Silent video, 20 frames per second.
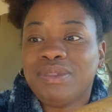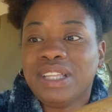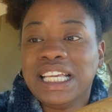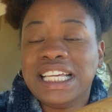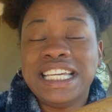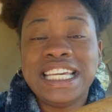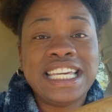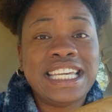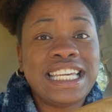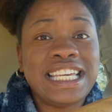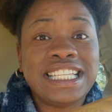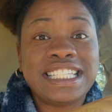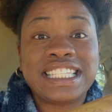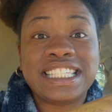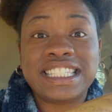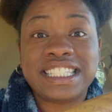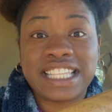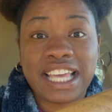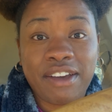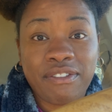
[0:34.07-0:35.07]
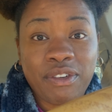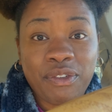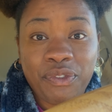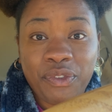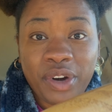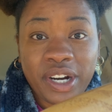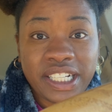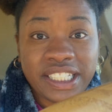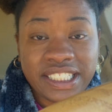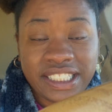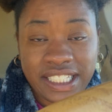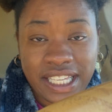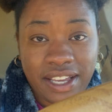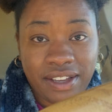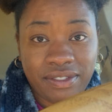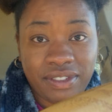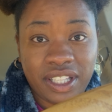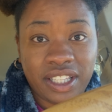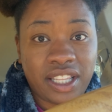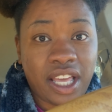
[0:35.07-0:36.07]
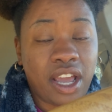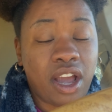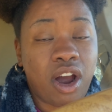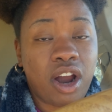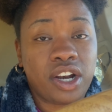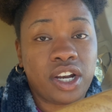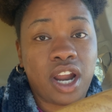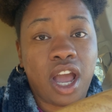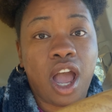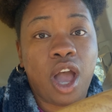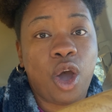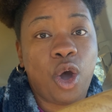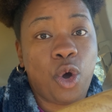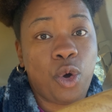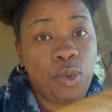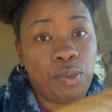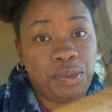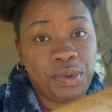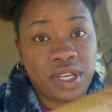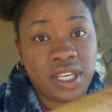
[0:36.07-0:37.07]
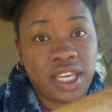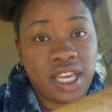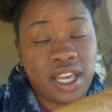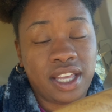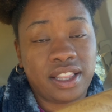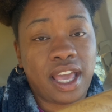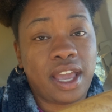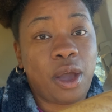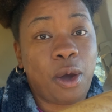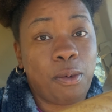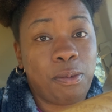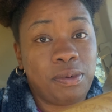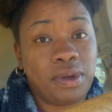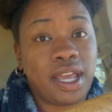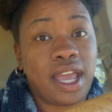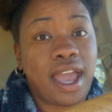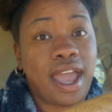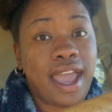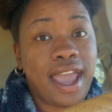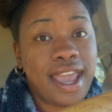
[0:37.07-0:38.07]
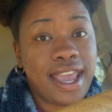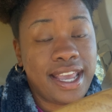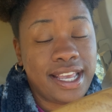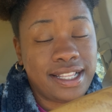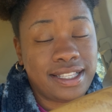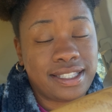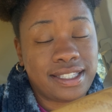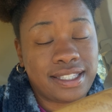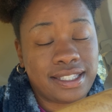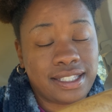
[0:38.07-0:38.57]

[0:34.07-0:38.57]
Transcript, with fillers: It is 7:47. They are not open yet. They open at 8.